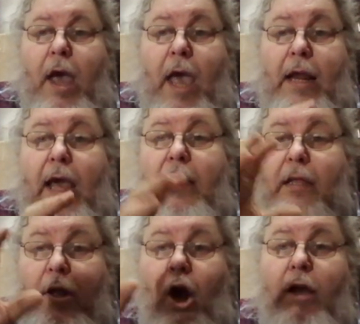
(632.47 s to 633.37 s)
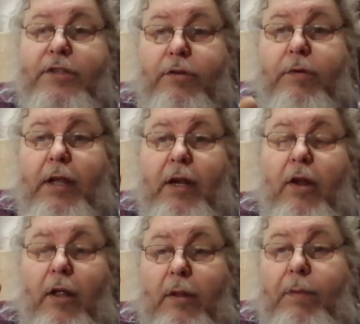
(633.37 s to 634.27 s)
And I concentrated
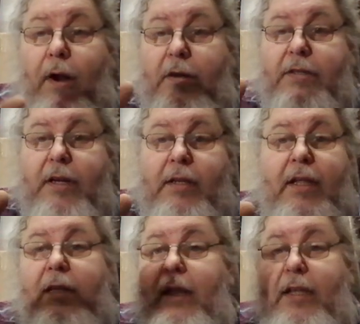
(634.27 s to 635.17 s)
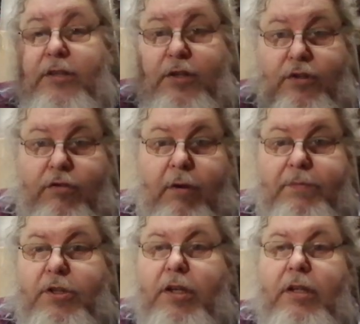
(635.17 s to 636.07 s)
on the parts that I did, like his
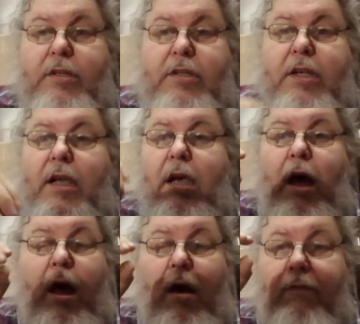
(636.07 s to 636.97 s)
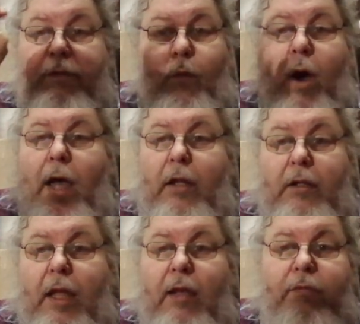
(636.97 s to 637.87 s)
descriptions of the
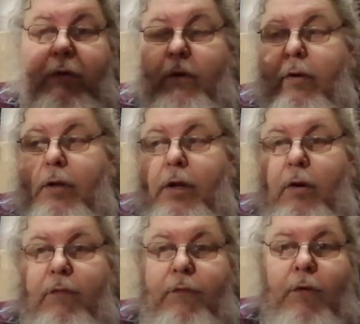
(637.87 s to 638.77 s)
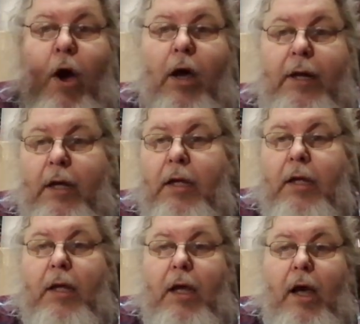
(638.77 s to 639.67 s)
wildlife or, you know, fauna,
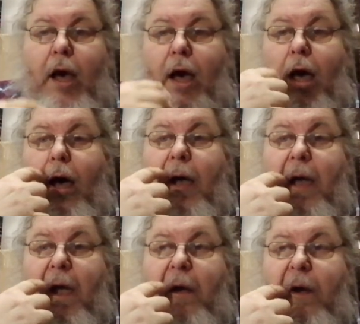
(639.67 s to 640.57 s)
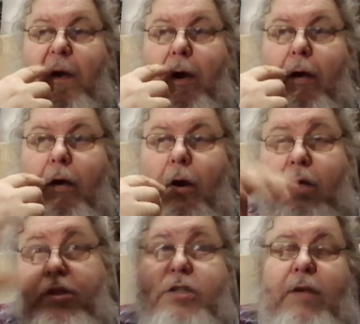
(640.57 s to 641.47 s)
uh, or I
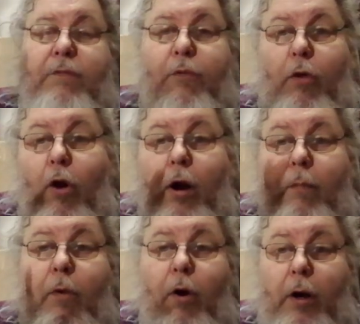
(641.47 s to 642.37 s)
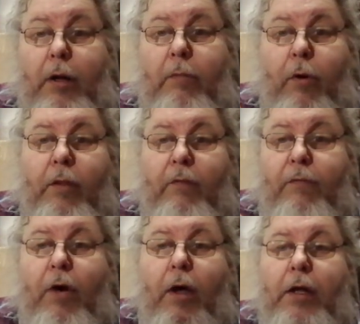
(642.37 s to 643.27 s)
should say flora more, more than
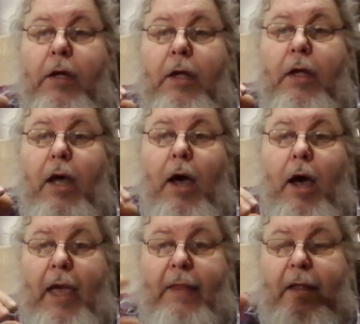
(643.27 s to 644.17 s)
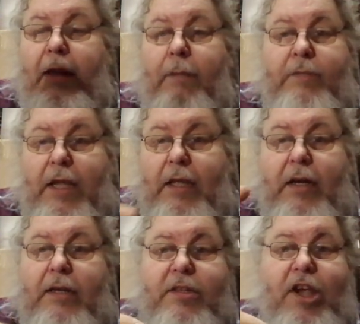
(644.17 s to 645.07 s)
fauna, uh, and then him
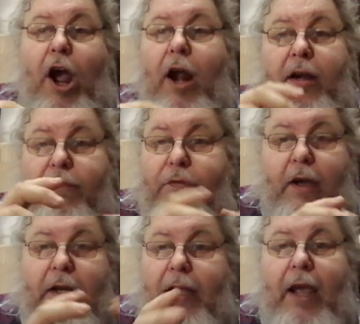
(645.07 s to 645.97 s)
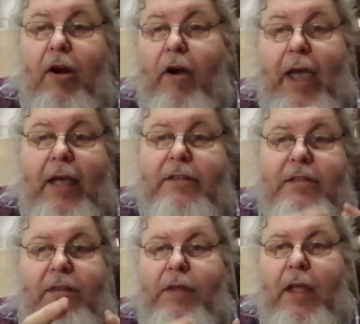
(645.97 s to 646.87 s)
digging in his garden, finding arrowheads
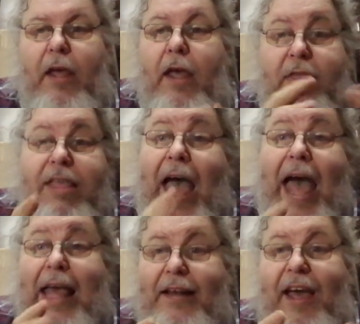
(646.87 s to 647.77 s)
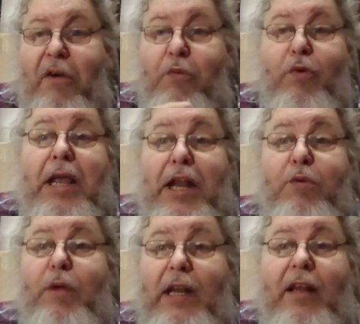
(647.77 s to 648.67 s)
and stuff like that. I
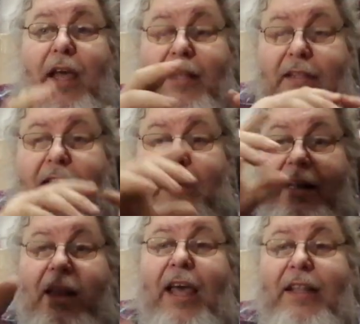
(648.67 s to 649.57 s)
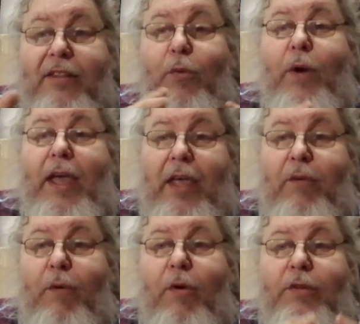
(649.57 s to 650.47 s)
really, really liked, and I liked the way he
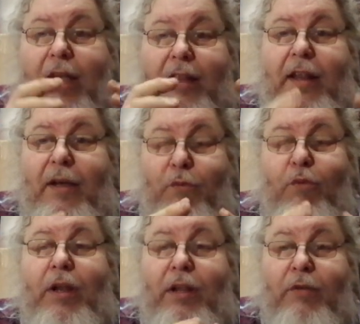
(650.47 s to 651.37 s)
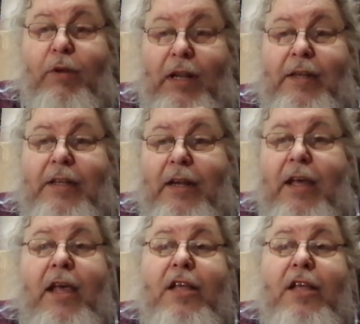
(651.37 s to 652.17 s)
wrote that. I really, really did.